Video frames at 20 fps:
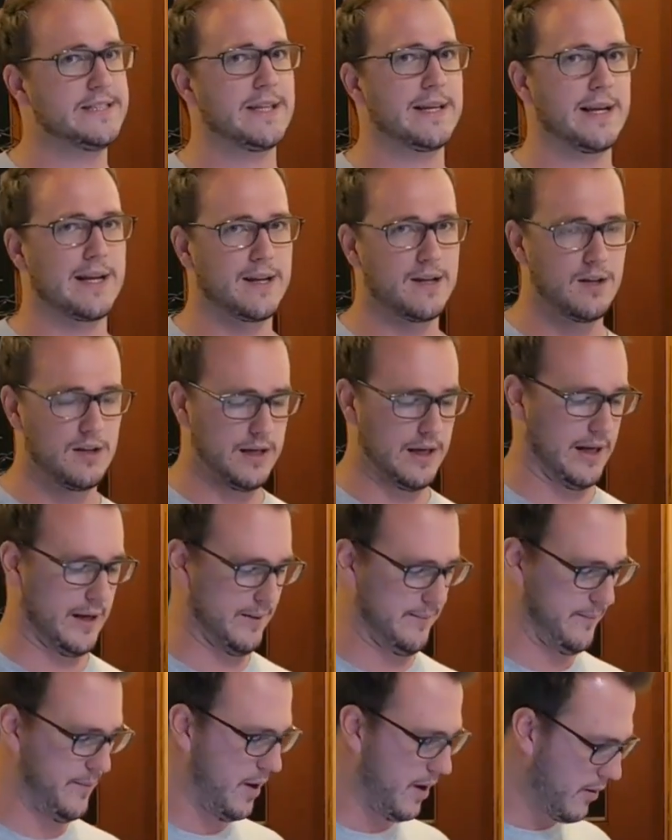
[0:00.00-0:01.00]
to clean,
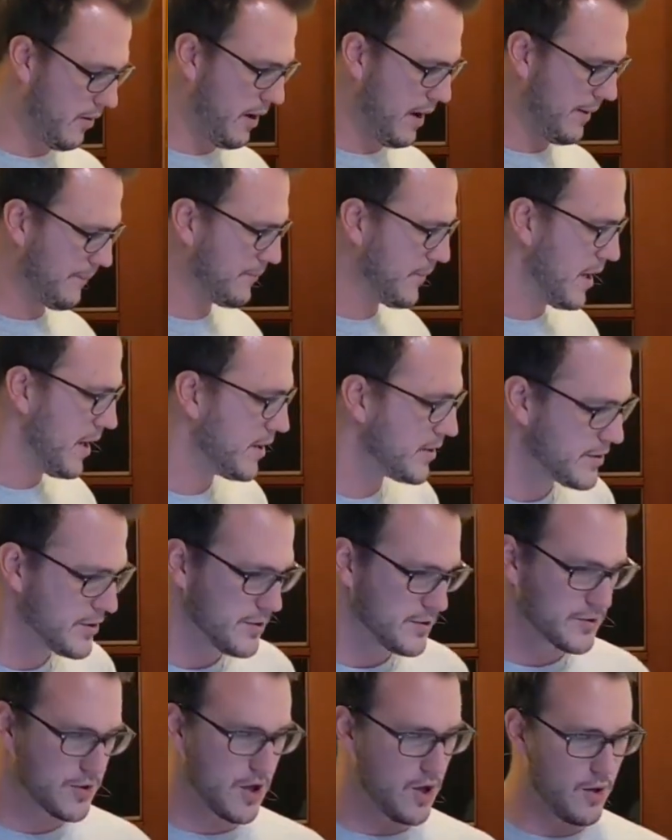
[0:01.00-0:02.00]
all right?
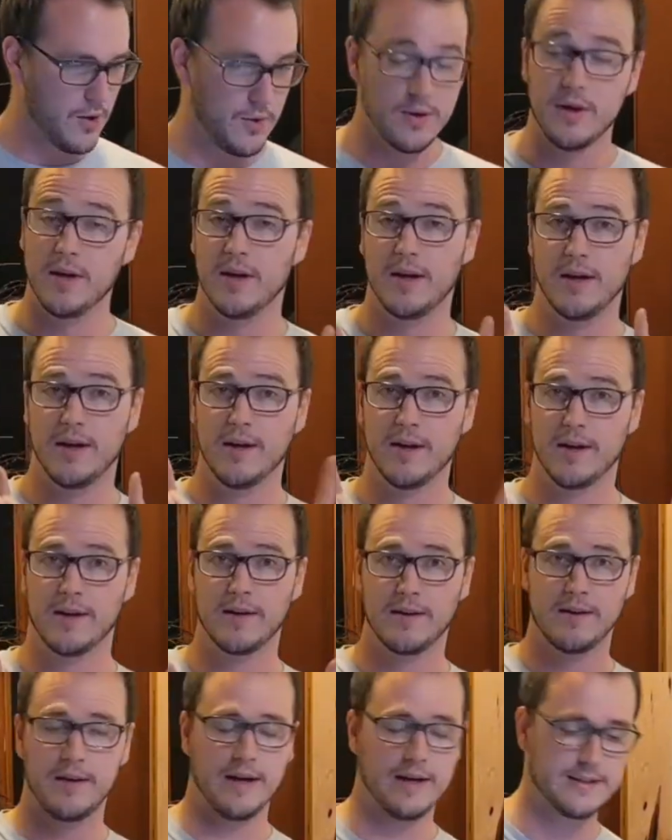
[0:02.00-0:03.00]
So,
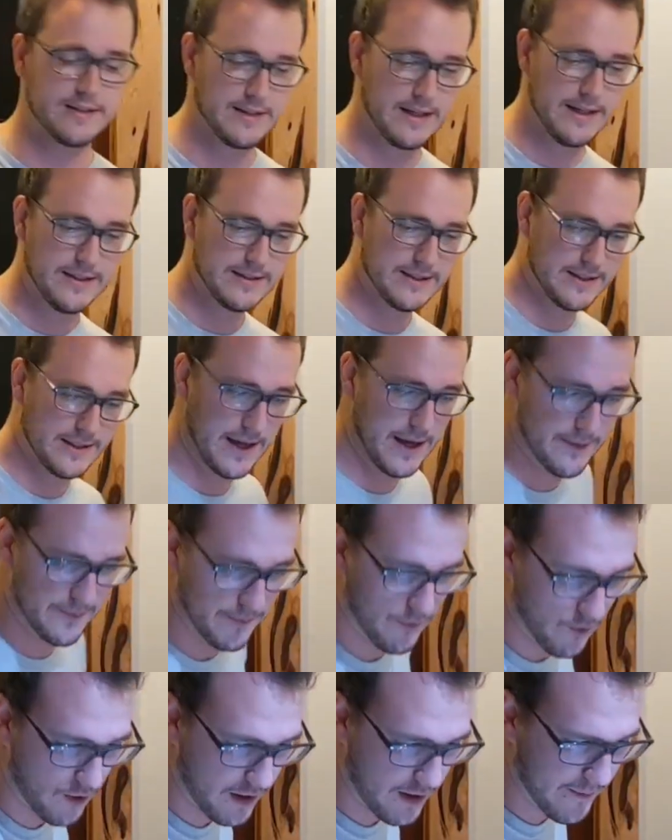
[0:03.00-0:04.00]
nice easy tip
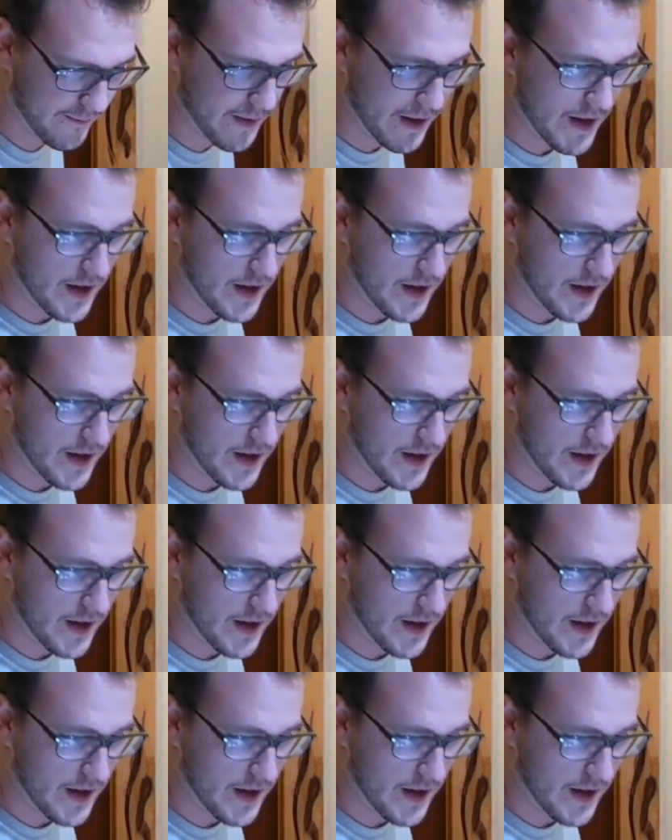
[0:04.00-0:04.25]
for you.